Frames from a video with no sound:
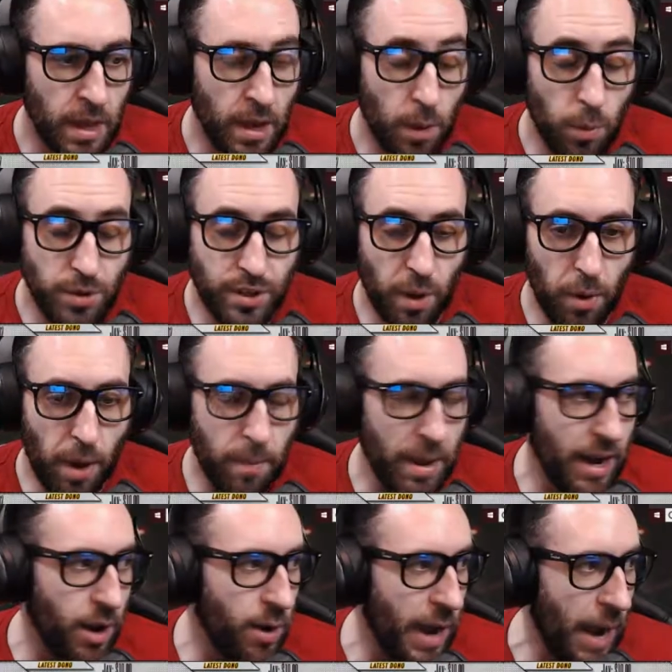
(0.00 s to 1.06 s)
What's going on, man?
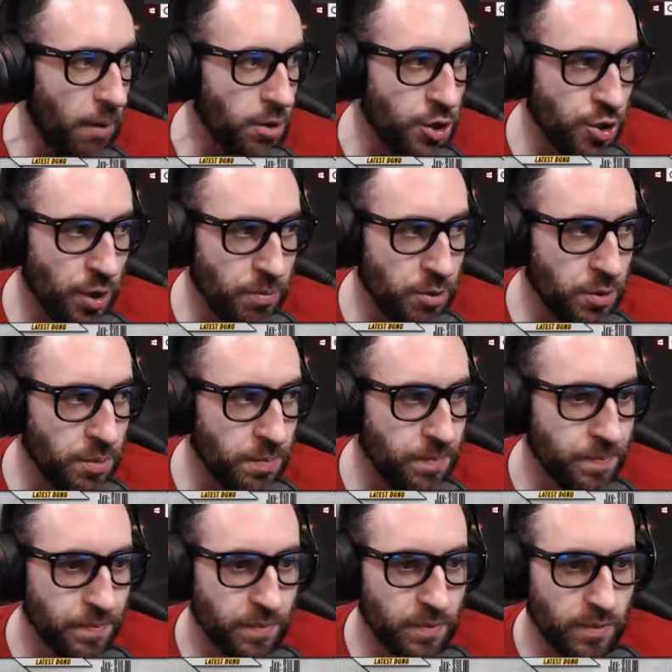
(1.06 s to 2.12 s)
How was your trip, dude?
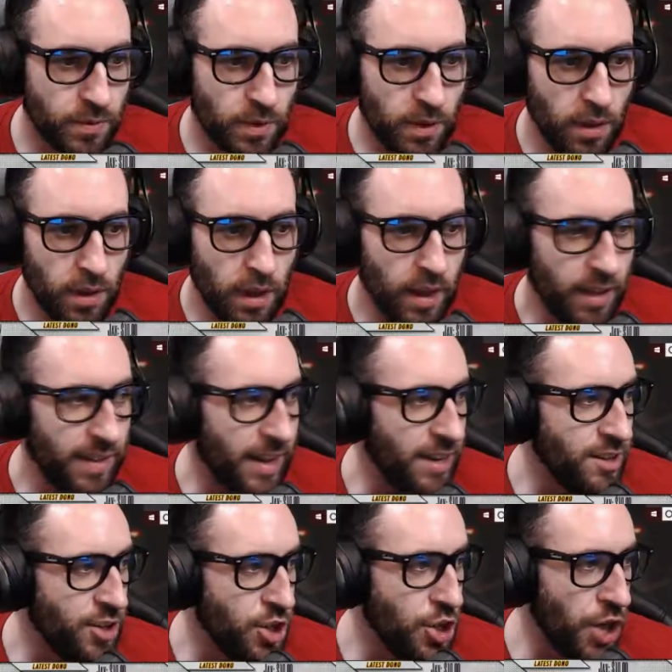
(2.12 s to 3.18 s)
That
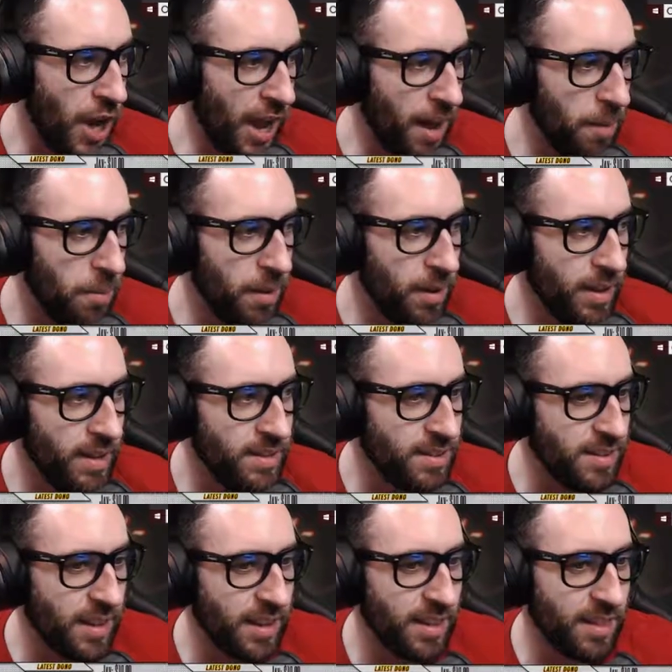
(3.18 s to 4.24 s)
is Jab?
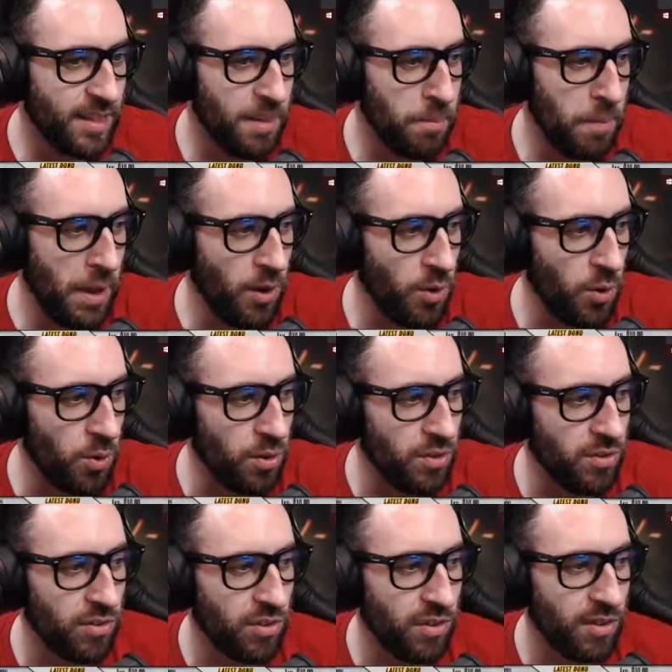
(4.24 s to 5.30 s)
That's like the metal
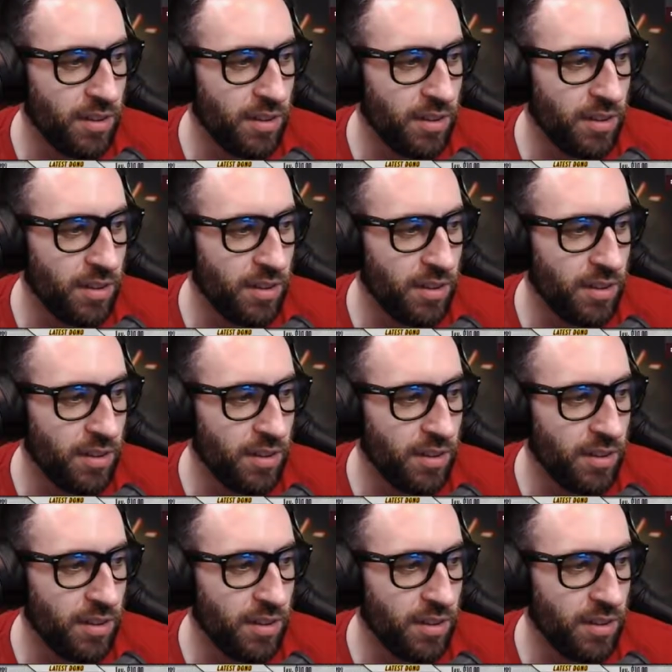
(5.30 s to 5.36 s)
horns.